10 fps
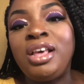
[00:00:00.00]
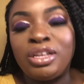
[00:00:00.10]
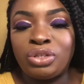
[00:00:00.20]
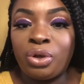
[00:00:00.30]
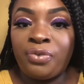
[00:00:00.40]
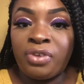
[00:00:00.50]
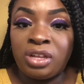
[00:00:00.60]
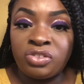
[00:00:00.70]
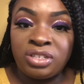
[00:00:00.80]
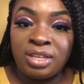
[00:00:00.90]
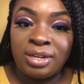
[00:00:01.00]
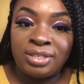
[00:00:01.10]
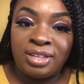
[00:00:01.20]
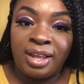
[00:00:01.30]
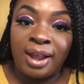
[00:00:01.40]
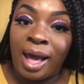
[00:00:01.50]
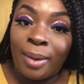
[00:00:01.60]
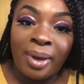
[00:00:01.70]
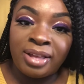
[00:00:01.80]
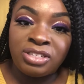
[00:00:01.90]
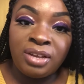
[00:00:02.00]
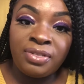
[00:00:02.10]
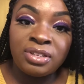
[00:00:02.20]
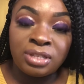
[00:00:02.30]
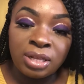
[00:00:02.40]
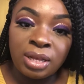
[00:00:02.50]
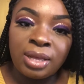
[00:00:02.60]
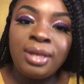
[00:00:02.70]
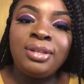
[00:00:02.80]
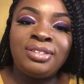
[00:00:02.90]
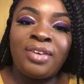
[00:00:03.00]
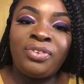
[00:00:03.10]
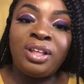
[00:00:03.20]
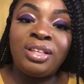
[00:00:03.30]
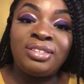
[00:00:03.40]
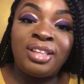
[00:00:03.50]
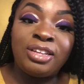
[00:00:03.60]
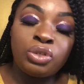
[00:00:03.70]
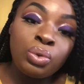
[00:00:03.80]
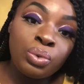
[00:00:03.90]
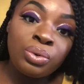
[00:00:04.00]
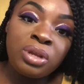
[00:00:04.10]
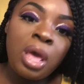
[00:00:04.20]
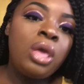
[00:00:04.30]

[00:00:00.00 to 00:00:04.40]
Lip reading: So if you're interested in seeing how I achieved this look, definitely stay tuned.